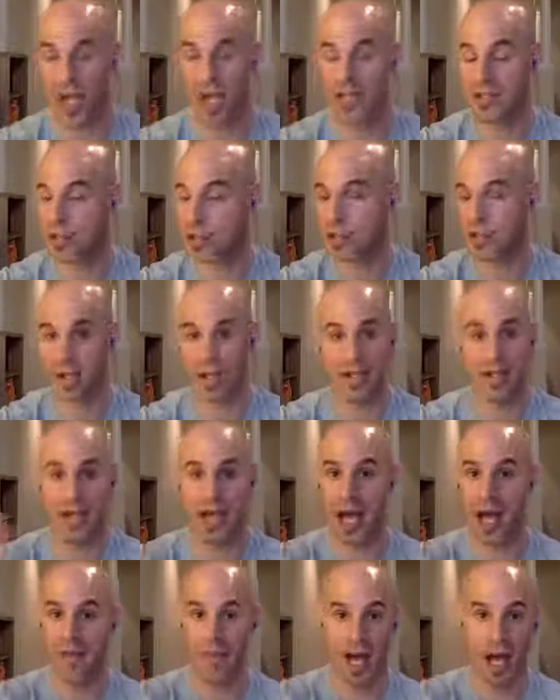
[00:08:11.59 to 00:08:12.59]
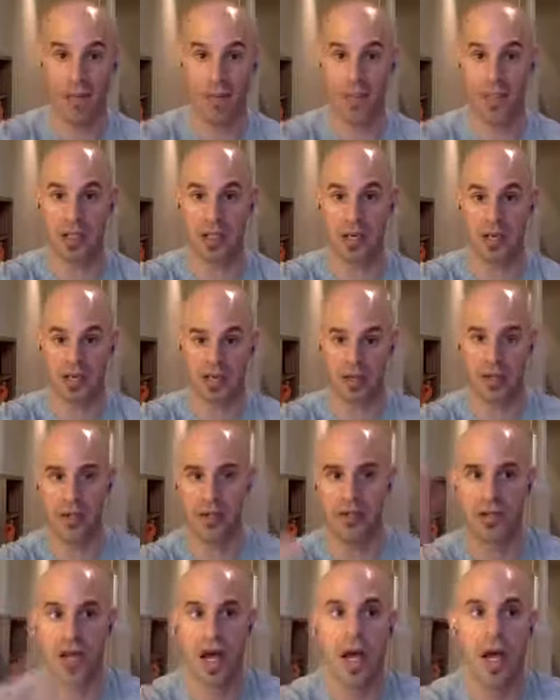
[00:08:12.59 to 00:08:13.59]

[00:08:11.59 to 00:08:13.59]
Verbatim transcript: It's great to have happy customers.